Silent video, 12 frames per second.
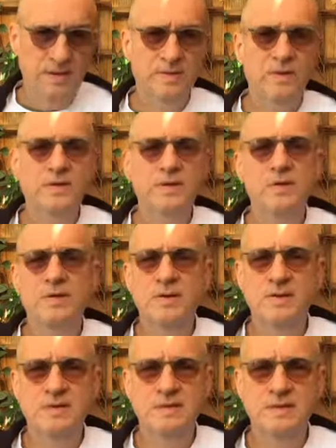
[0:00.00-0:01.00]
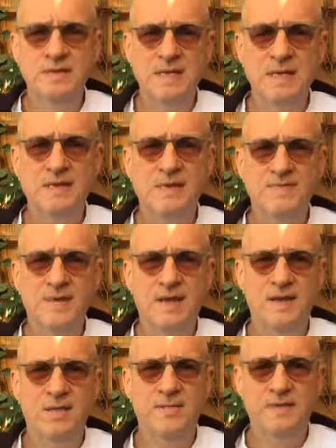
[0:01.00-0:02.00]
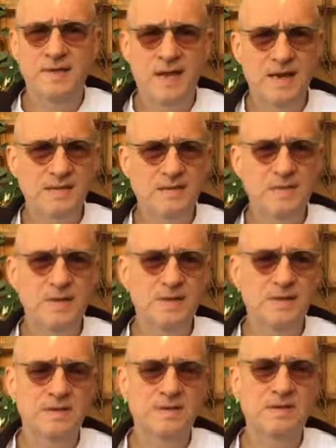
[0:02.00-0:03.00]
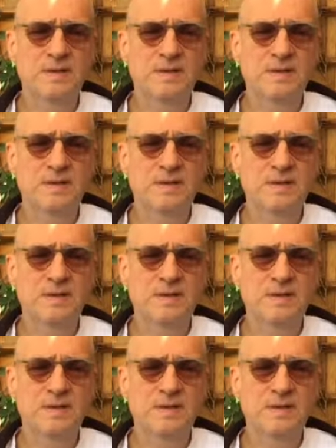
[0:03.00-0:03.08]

The third is seeing the value of attachment,